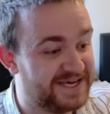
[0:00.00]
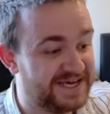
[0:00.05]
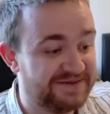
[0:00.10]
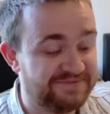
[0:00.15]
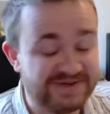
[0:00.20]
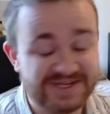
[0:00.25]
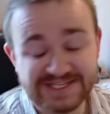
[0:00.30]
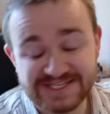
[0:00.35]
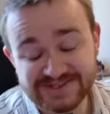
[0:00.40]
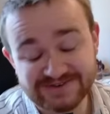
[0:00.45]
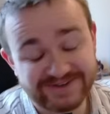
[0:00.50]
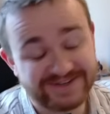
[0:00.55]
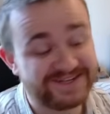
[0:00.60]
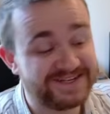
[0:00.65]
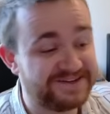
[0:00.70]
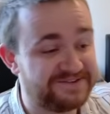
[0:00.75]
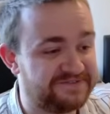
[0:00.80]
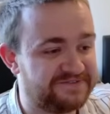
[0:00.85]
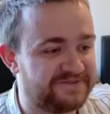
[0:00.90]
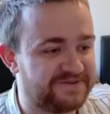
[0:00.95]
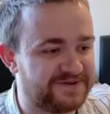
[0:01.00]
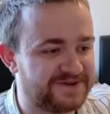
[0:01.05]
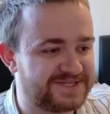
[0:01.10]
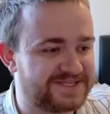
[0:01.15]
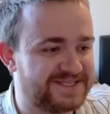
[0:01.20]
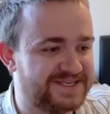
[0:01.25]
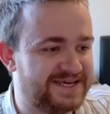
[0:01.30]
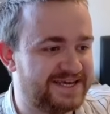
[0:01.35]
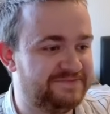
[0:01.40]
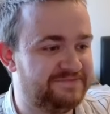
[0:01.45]
But it sort of did force
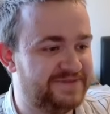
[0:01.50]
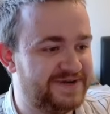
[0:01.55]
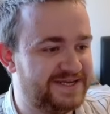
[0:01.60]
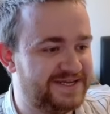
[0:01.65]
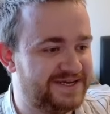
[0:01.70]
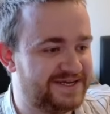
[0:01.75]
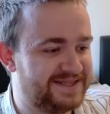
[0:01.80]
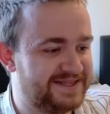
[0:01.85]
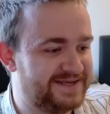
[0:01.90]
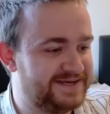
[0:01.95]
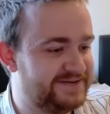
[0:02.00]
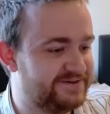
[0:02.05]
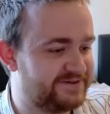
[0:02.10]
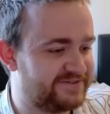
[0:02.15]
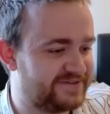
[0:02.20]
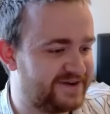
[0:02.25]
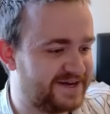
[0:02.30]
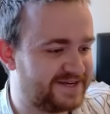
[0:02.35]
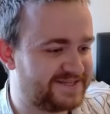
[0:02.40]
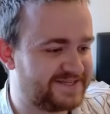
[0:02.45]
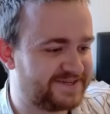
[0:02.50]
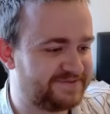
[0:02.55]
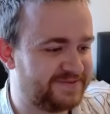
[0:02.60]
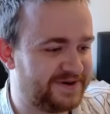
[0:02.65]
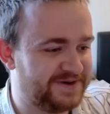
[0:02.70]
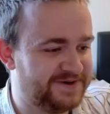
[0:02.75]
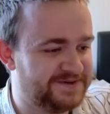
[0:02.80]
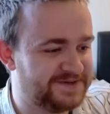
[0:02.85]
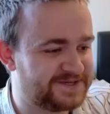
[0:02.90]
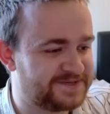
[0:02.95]
the immediate leader effect, I
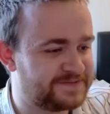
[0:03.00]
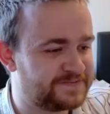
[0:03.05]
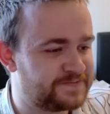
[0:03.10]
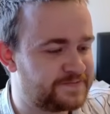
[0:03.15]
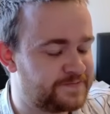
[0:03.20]
suppose.